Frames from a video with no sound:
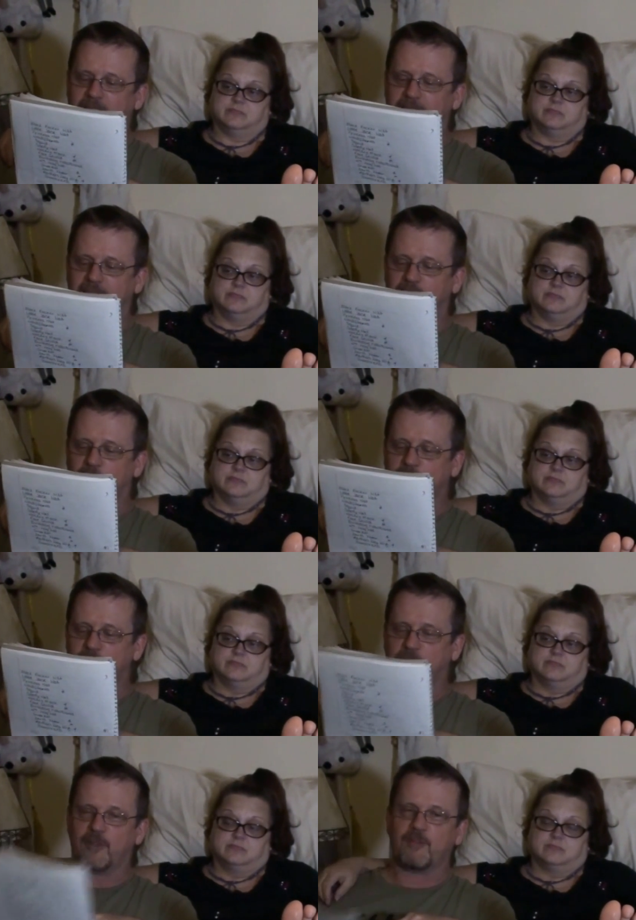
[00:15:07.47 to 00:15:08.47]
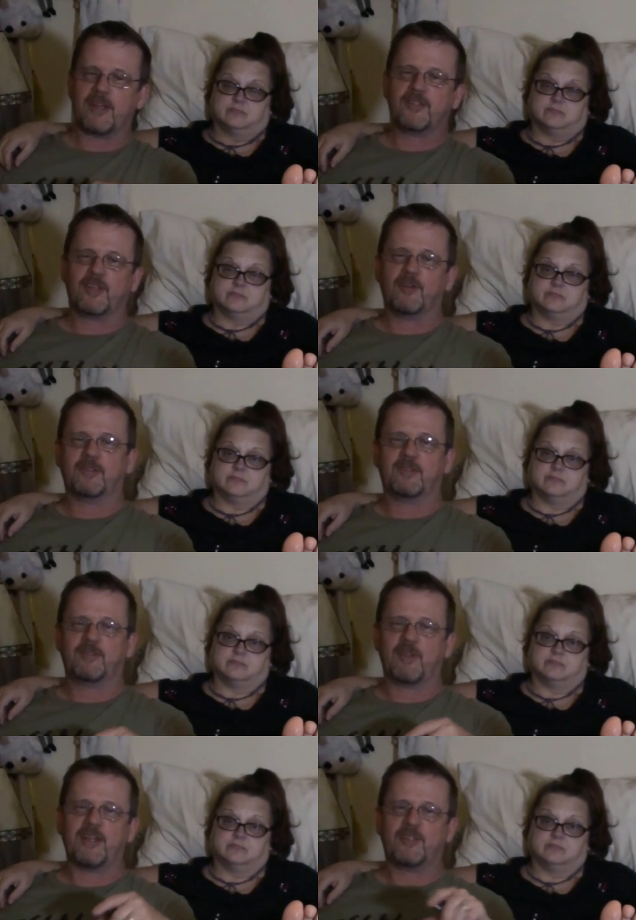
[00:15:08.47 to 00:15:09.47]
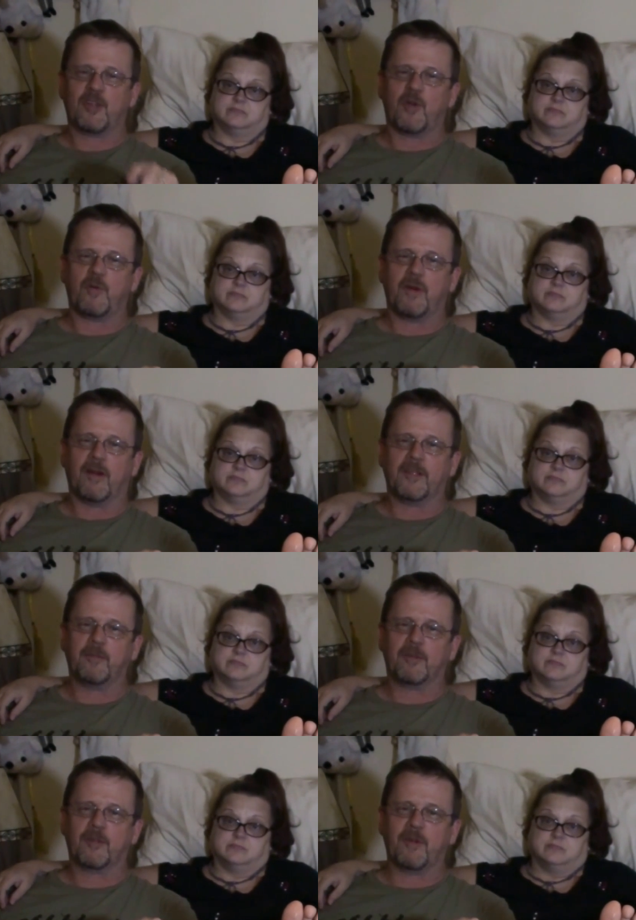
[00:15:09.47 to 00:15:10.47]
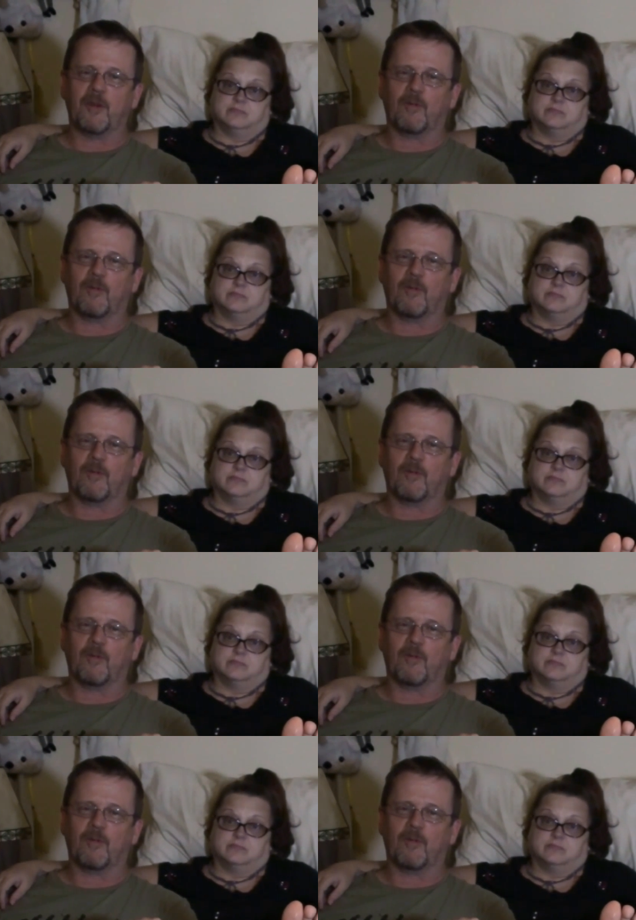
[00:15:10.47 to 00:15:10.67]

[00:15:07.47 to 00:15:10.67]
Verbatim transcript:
Speaker 1: and then Christopher Trade Show. Trade uh, Show. you really went